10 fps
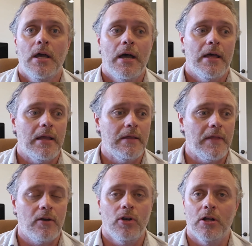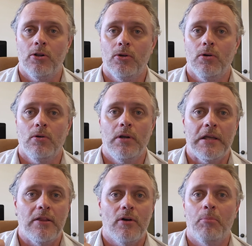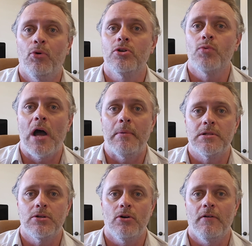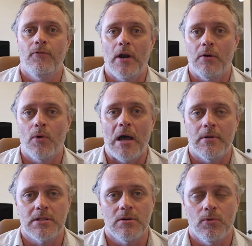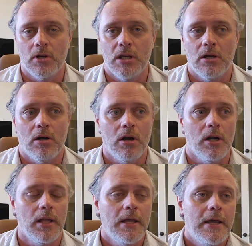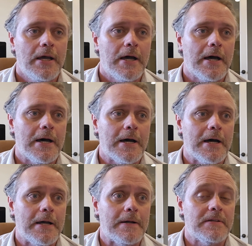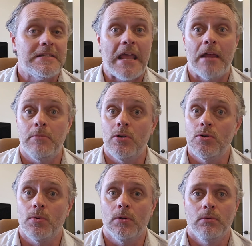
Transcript: They could include either a Brooks Robinson or a Frank Robinson rookie card. Stan Musial,